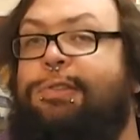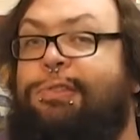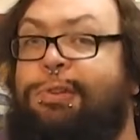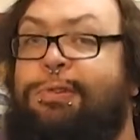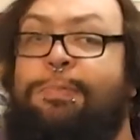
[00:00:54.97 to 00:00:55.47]

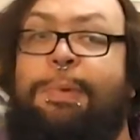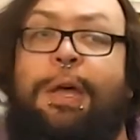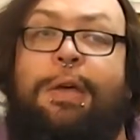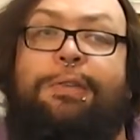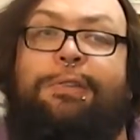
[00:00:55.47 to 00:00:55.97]
Doom,
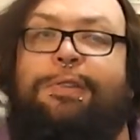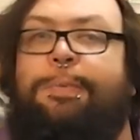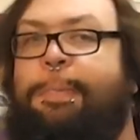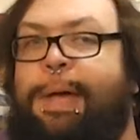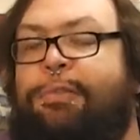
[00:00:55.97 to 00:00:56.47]

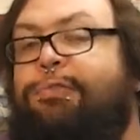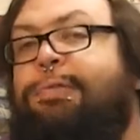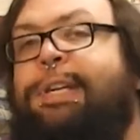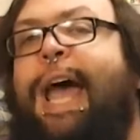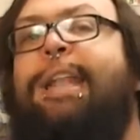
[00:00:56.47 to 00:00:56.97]
Super
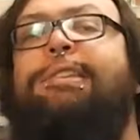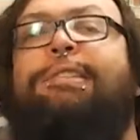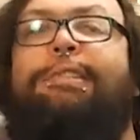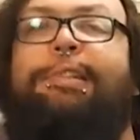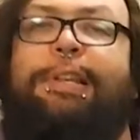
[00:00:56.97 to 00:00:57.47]
Metroid, and a
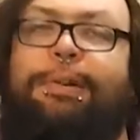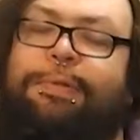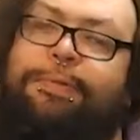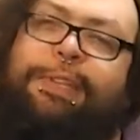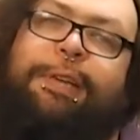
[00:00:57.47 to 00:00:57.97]
slew
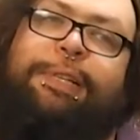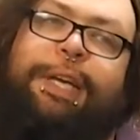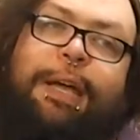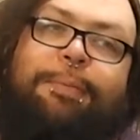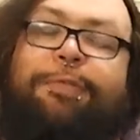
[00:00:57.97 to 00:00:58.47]
of Zelda
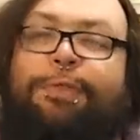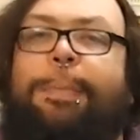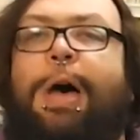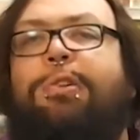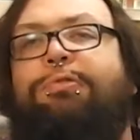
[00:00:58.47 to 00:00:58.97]
games
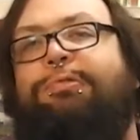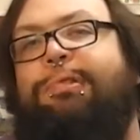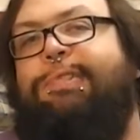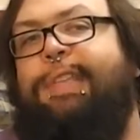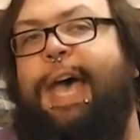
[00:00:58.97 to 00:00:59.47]
from
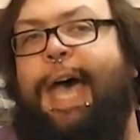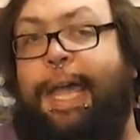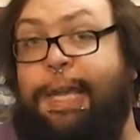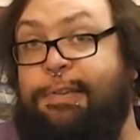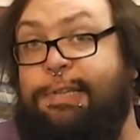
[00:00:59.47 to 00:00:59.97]
across the
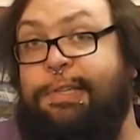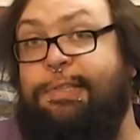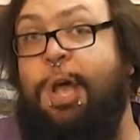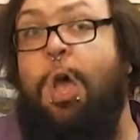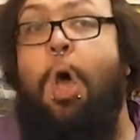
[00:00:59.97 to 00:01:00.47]

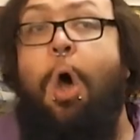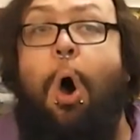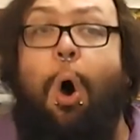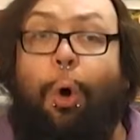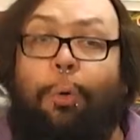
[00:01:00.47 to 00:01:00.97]
ages.
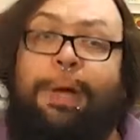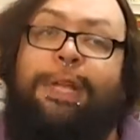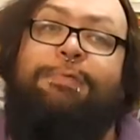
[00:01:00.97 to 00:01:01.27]
All money